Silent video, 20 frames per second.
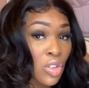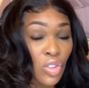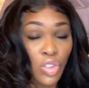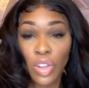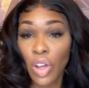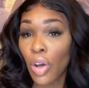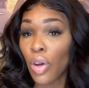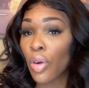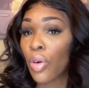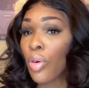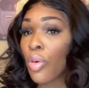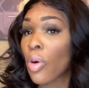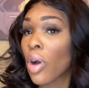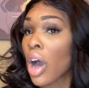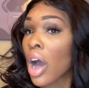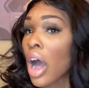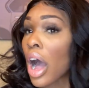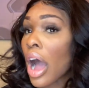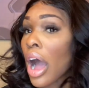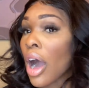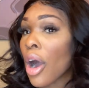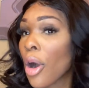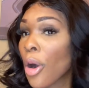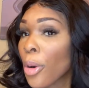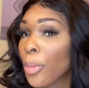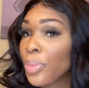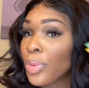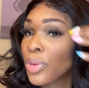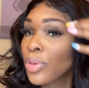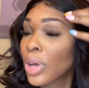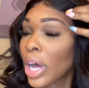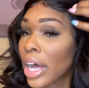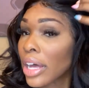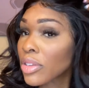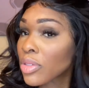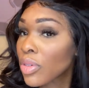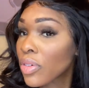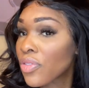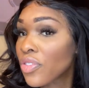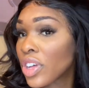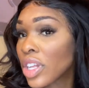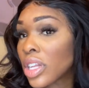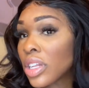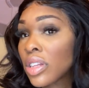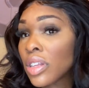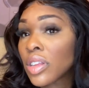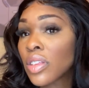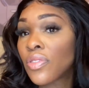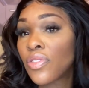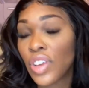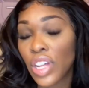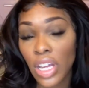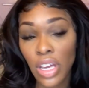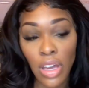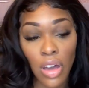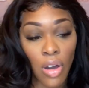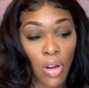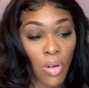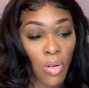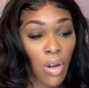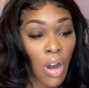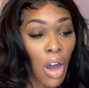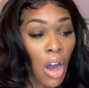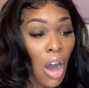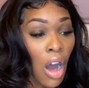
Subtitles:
So I hope you guys were feeling this video.